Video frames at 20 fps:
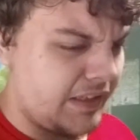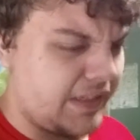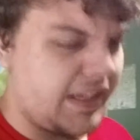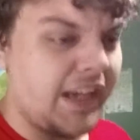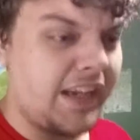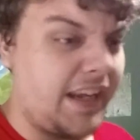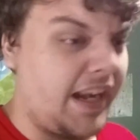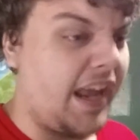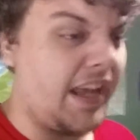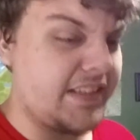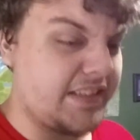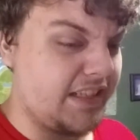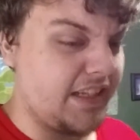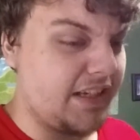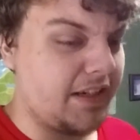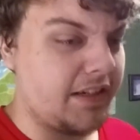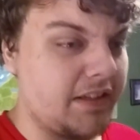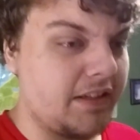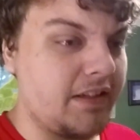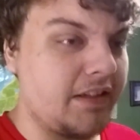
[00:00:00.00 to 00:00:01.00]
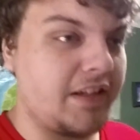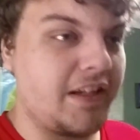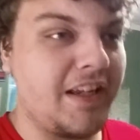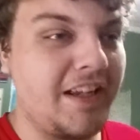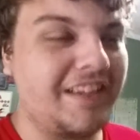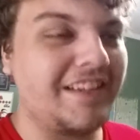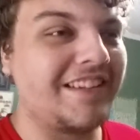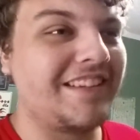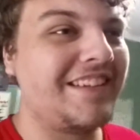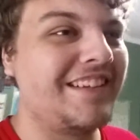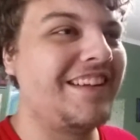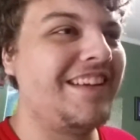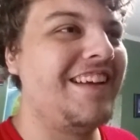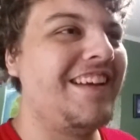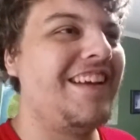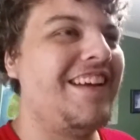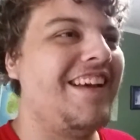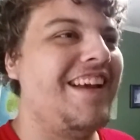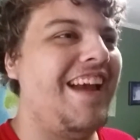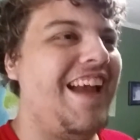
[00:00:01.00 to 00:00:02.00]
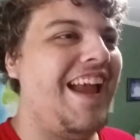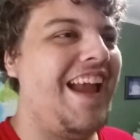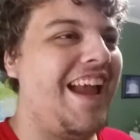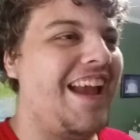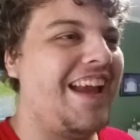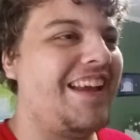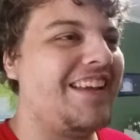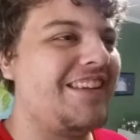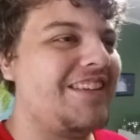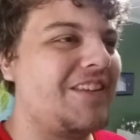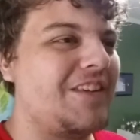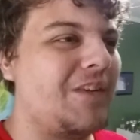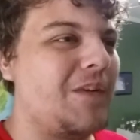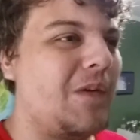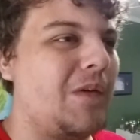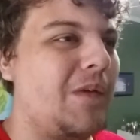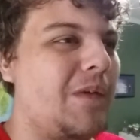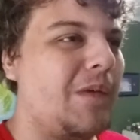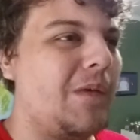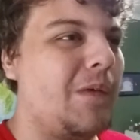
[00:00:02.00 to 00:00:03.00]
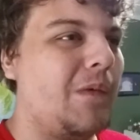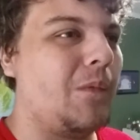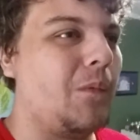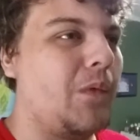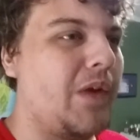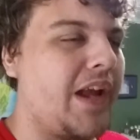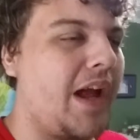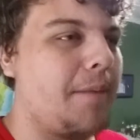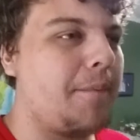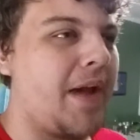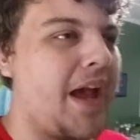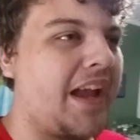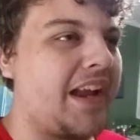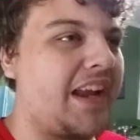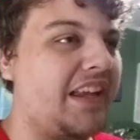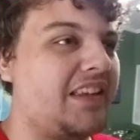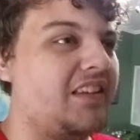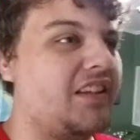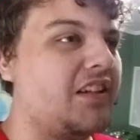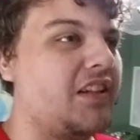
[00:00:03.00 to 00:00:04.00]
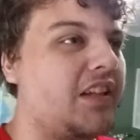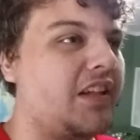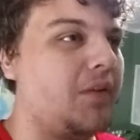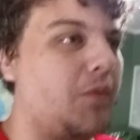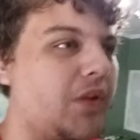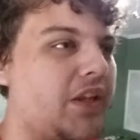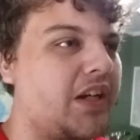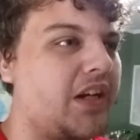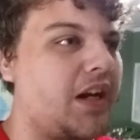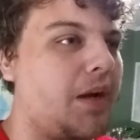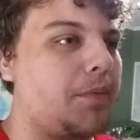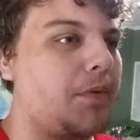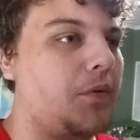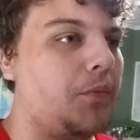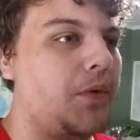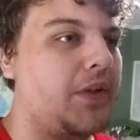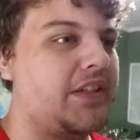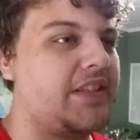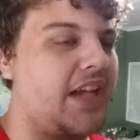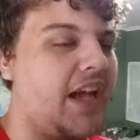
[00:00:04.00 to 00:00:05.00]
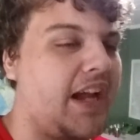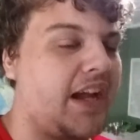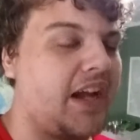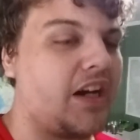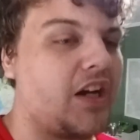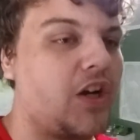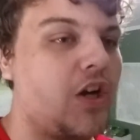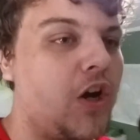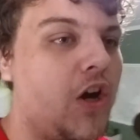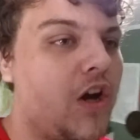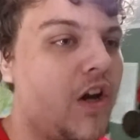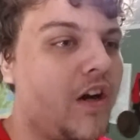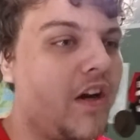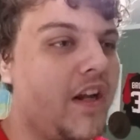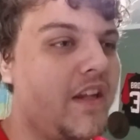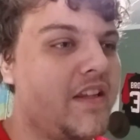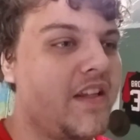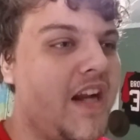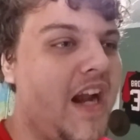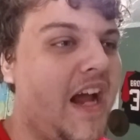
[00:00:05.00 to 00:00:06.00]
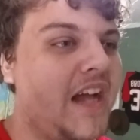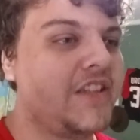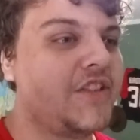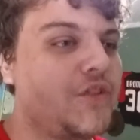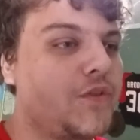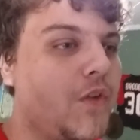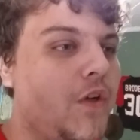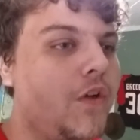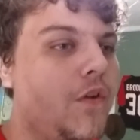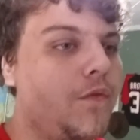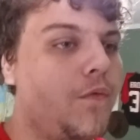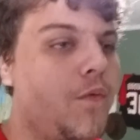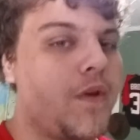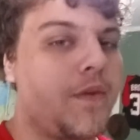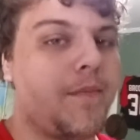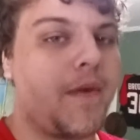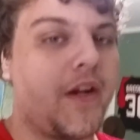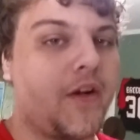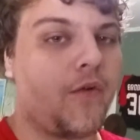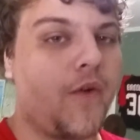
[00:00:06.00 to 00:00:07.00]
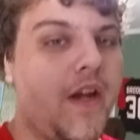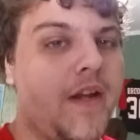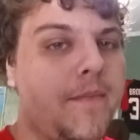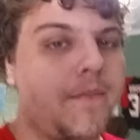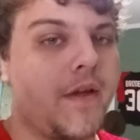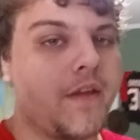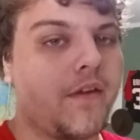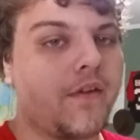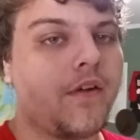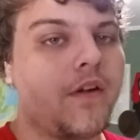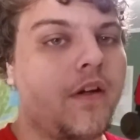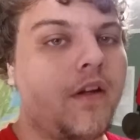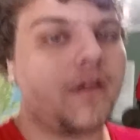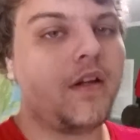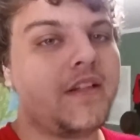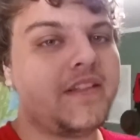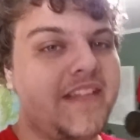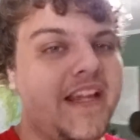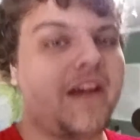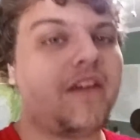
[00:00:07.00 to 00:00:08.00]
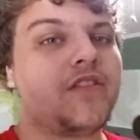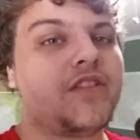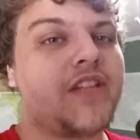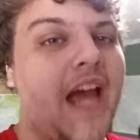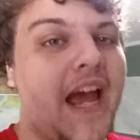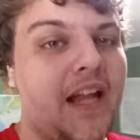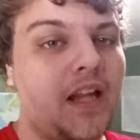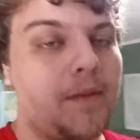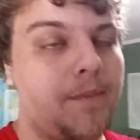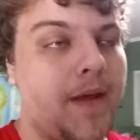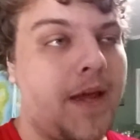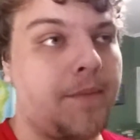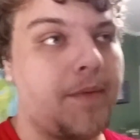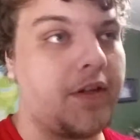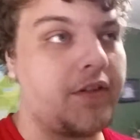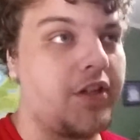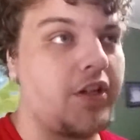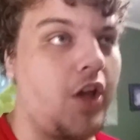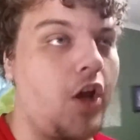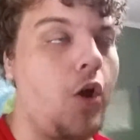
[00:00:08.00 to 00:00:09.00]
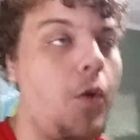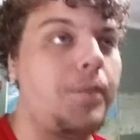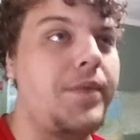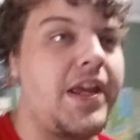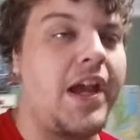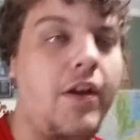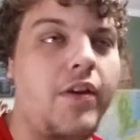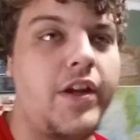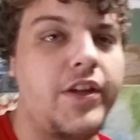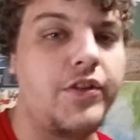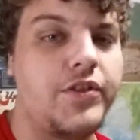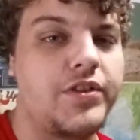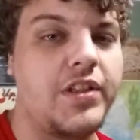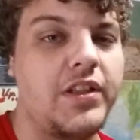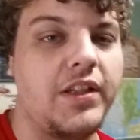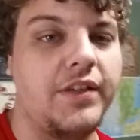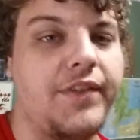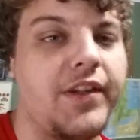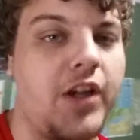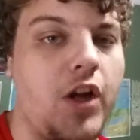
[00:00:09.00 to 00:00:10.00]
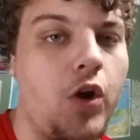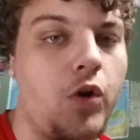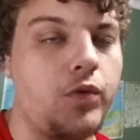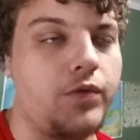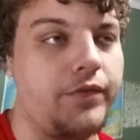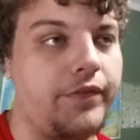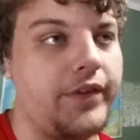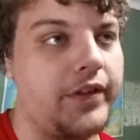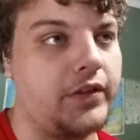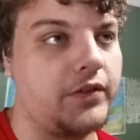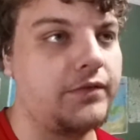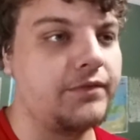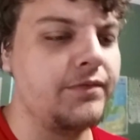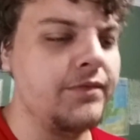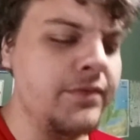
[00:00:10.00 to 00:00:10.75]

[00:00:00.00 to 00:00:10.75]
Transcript: Kicking ass at it. And we got back, and literally within a couple of weeks, I got a car, and then I drove with my grandmother down to Alabama, to the hometown I used to live in, Odenville.